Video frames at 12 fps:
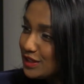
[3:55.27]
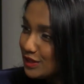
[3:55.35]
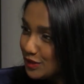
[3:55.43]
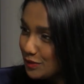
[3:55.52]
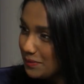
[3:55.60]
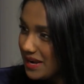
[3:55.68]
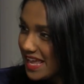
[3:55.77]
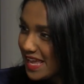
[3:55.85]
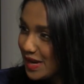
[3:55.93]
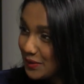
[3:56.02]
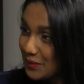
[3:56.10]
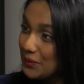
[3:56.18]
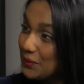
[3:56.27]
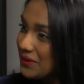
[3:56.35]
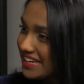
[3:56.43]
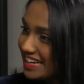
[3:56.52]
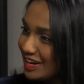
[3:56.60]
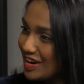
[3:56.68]
you play a
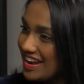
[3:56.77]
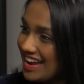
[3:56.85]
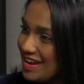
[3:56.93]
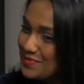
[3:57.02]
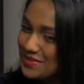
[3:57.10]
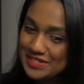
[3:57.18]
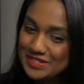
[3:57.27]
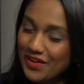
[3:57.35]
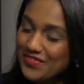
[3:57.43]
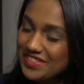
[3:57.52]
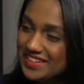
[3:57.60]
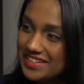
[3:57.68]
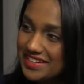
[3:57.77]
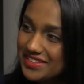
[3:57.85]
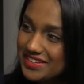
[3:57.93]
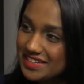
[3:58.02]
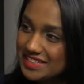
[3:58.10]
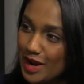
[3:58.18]
queen, but not
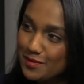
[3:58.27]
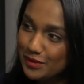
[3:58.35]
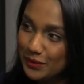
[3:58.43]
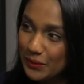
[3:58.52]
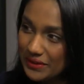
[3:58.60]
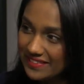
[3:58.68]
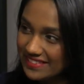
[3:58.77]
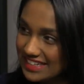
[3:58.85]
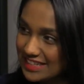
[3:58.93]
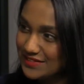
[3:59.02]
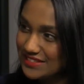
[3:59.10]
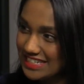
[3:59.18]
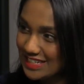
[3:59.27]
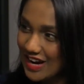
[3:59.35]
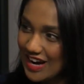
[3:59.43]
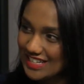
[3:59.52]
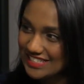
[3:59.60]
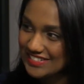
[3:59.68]
the type of queen that lives in a
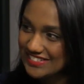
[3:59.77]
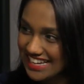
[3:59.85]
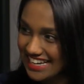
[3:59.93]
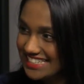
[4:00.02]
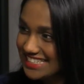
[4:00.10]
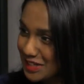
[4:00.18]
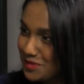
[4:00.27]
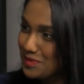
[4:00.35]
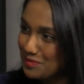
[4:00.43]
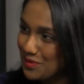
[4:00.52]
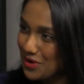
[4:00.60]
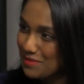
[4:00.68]
castle. Tell us a little bit more